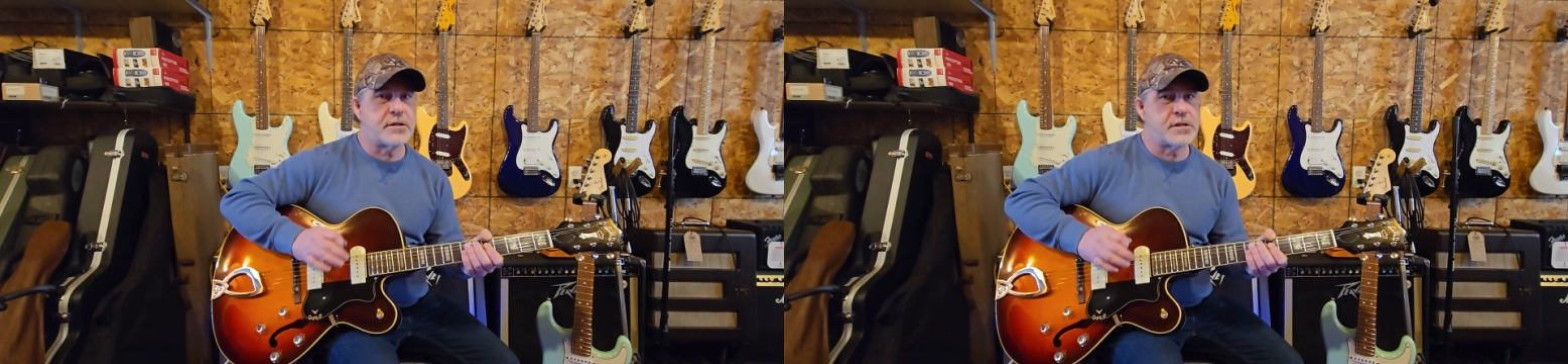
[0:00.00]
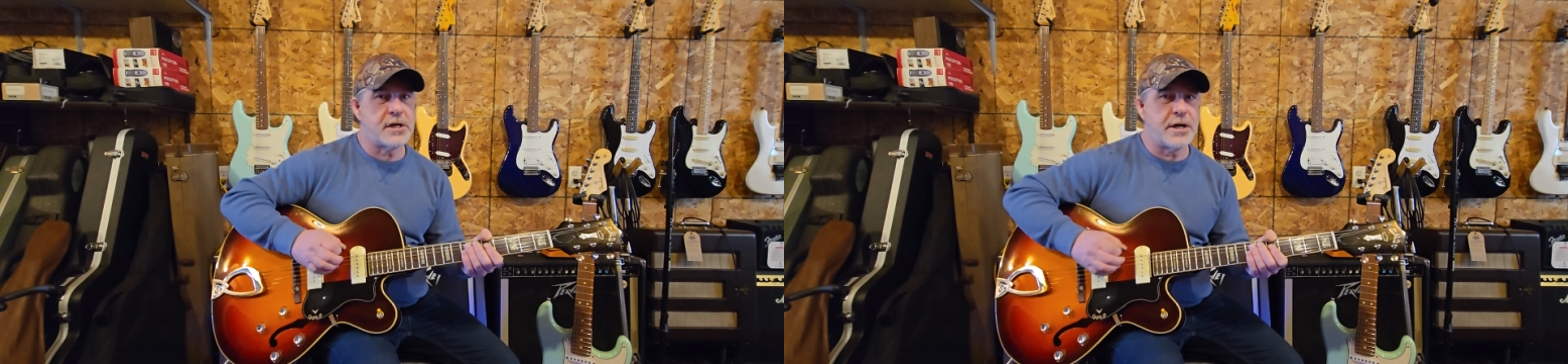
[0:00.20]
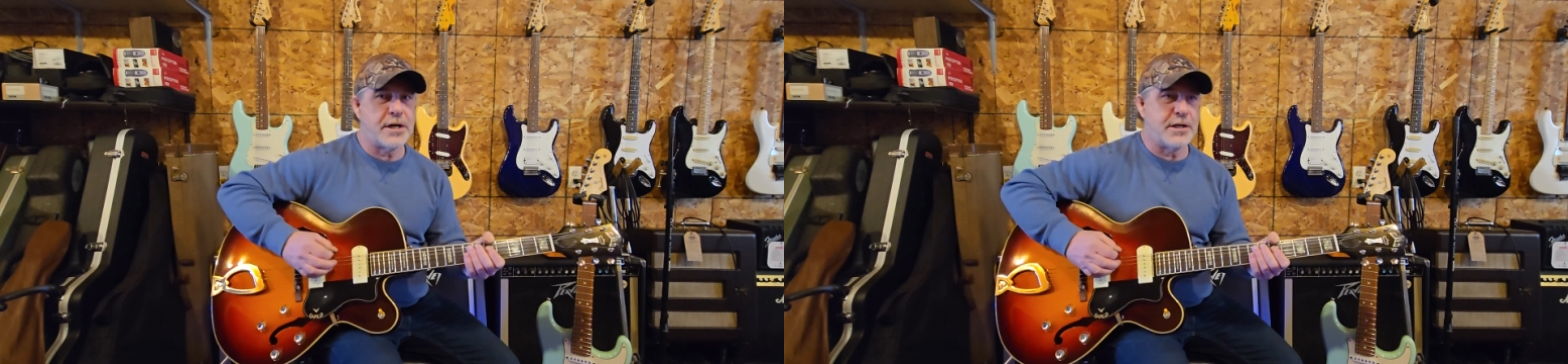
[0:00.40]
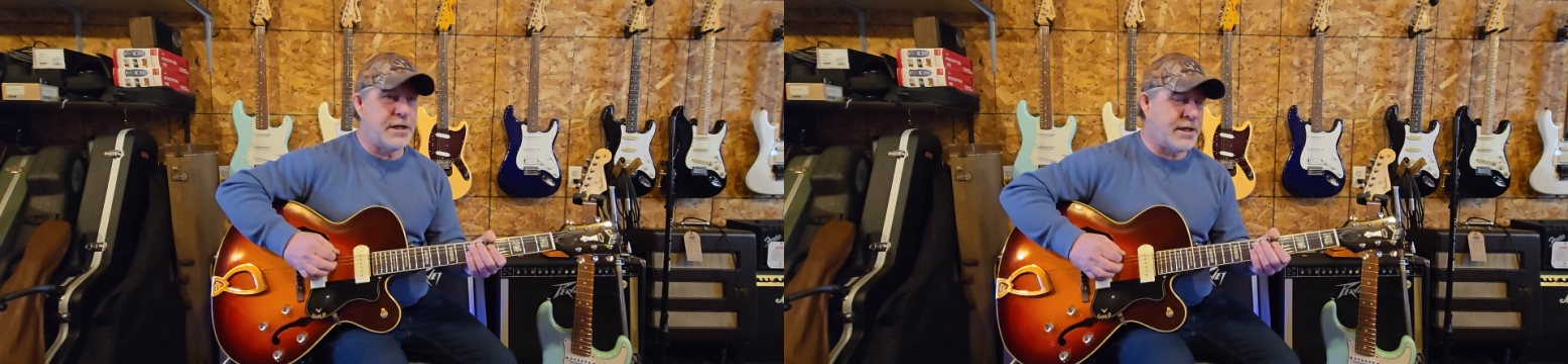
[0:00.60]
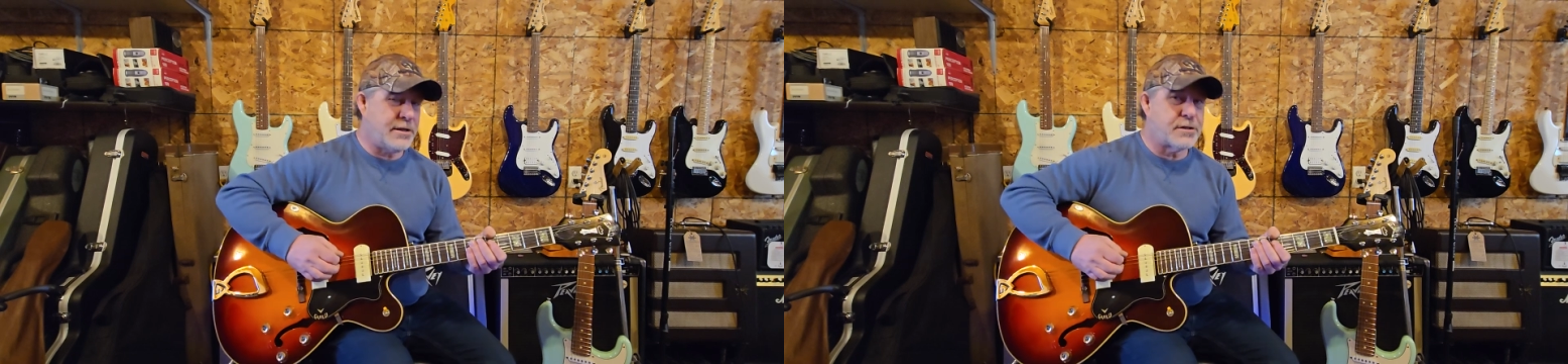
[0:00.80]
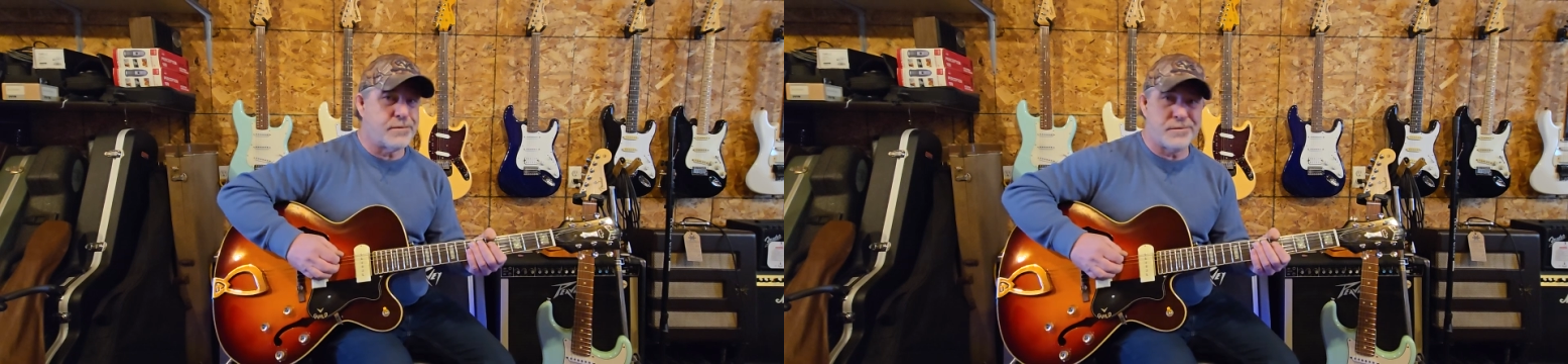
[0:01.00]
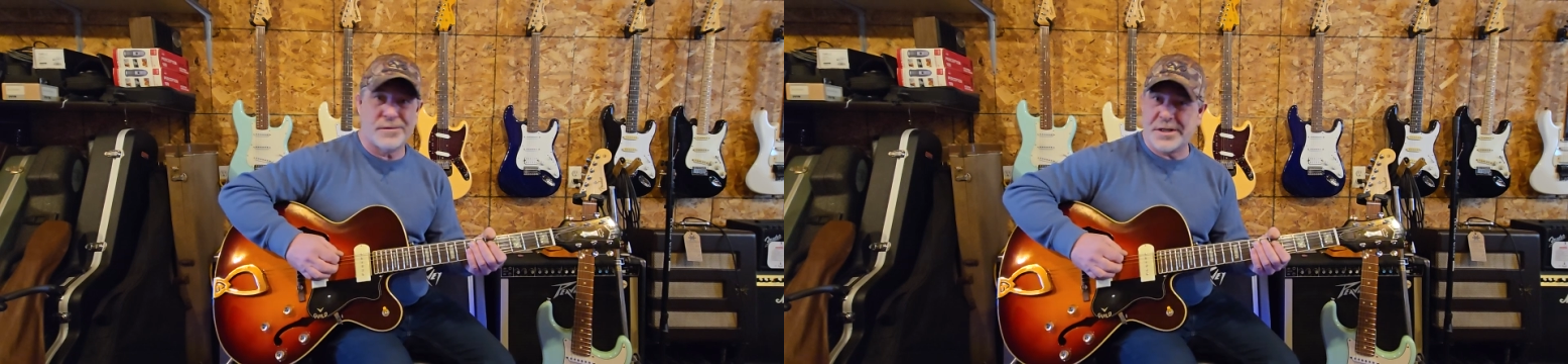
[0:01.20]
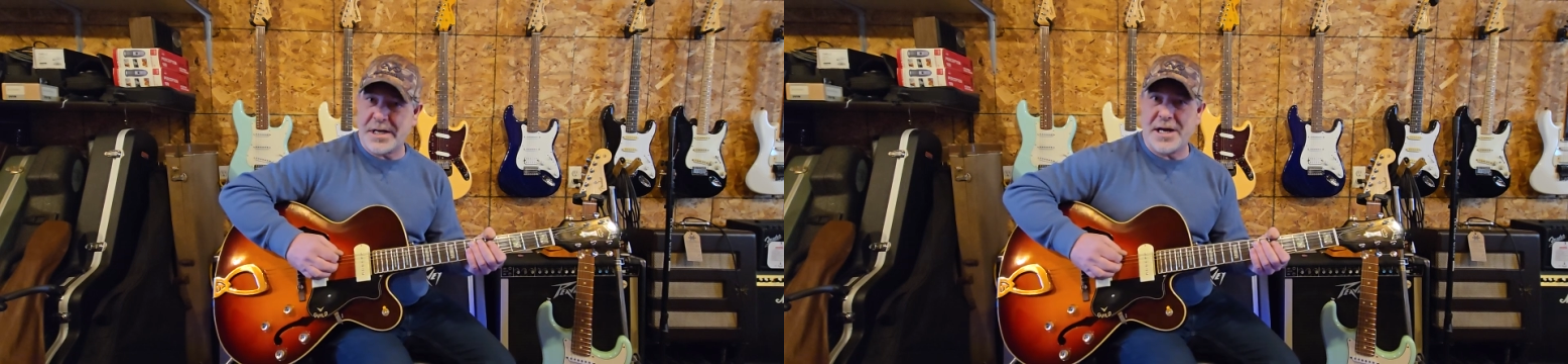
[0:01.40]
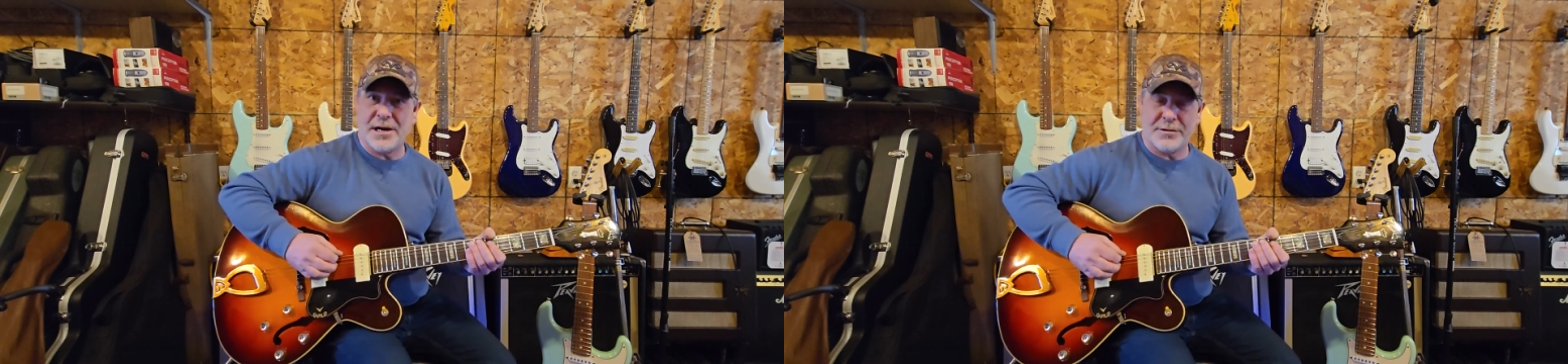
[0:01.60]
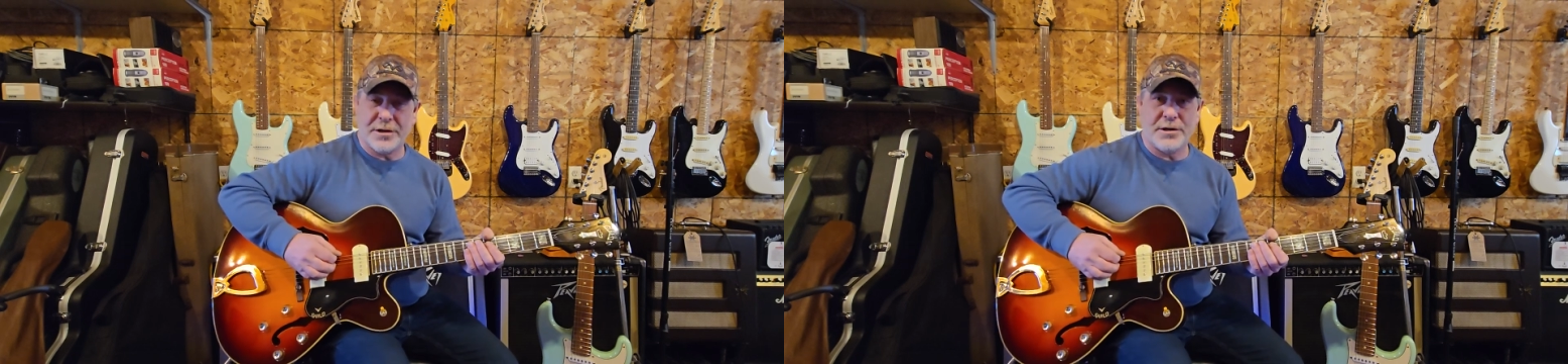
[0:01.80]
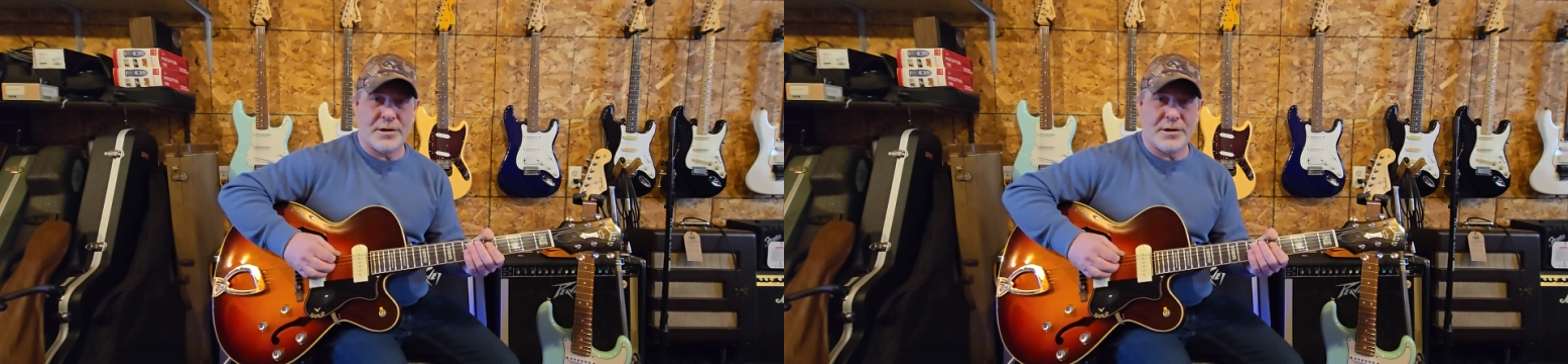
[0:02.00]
this kind of neat sound,